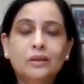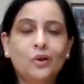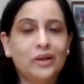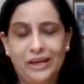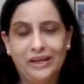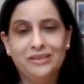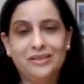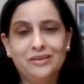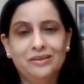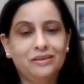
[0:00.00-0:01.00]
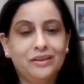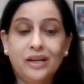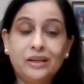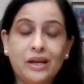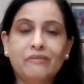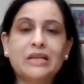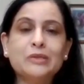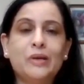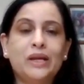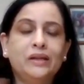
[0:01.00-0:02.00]
not eins. That I have
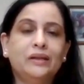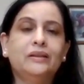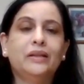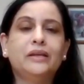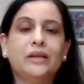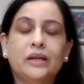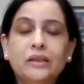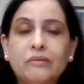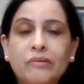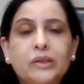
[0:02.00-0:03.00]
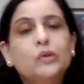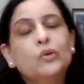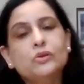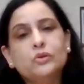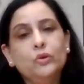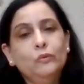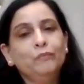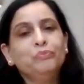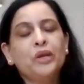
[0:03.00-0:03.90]
explained in that other video also,